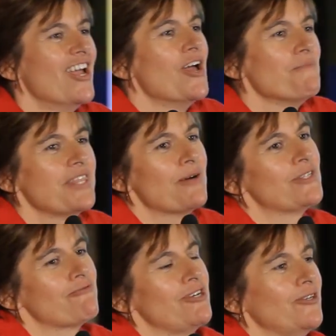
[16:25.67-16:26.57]
But that
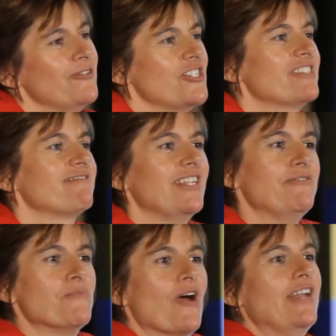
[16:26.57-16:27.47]
was real, just leave
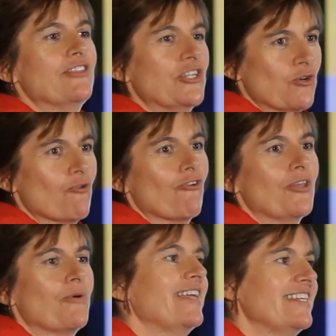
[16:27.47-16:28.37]
your brain at the door on the
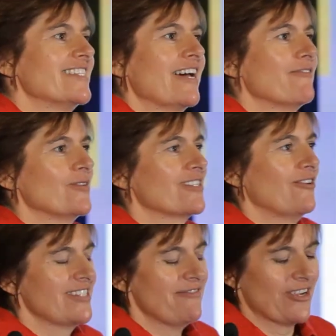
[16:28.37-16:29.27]
way in stuff. I
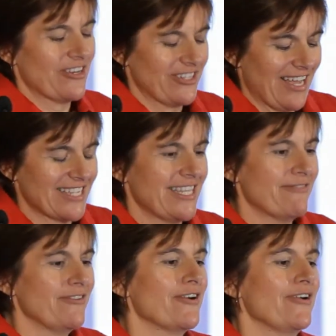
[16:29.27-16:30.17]
was never going to last there
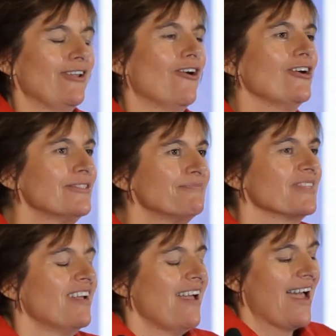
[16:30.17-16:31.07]
for very long.
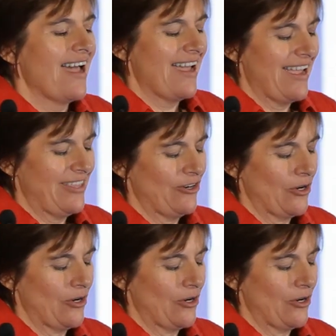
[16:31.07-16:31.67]
And then I